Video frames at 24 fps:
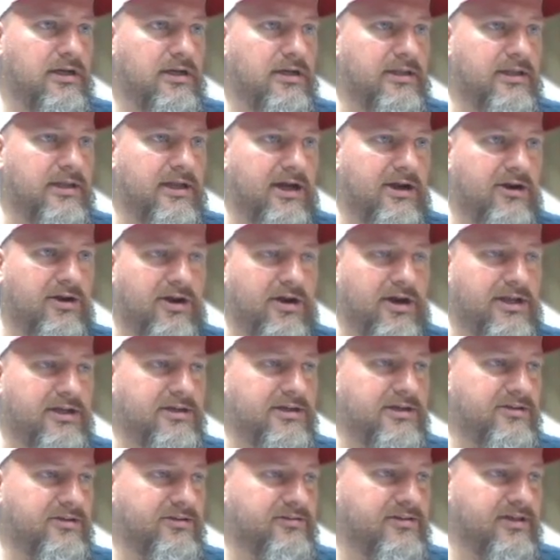There it
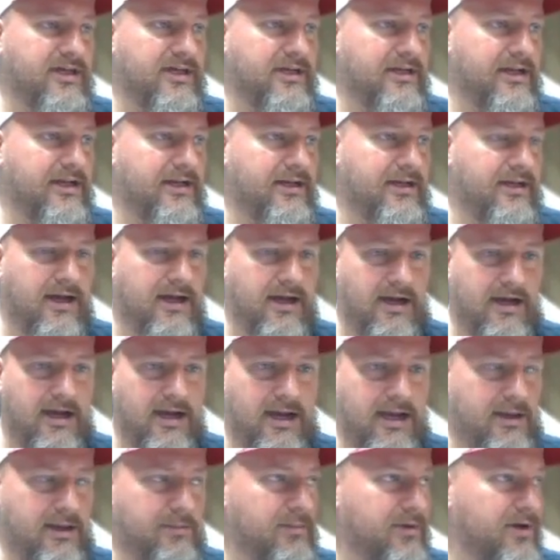is. And then I
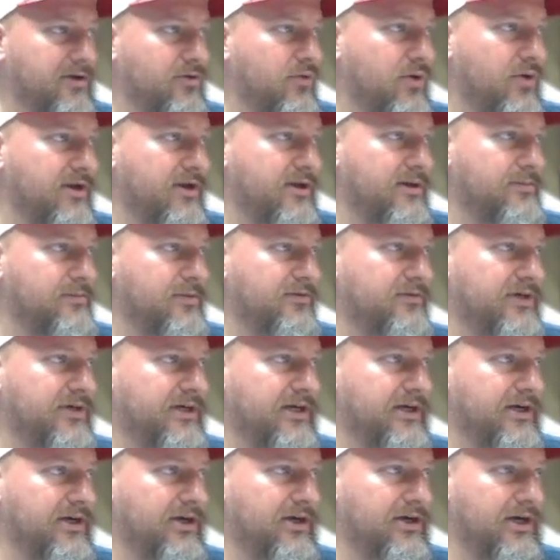am going to come over
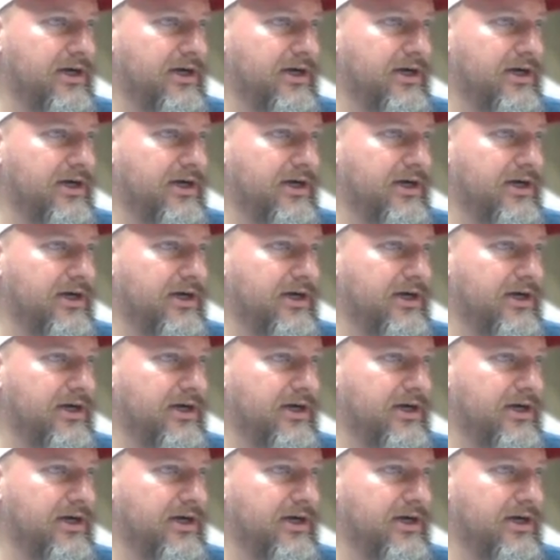here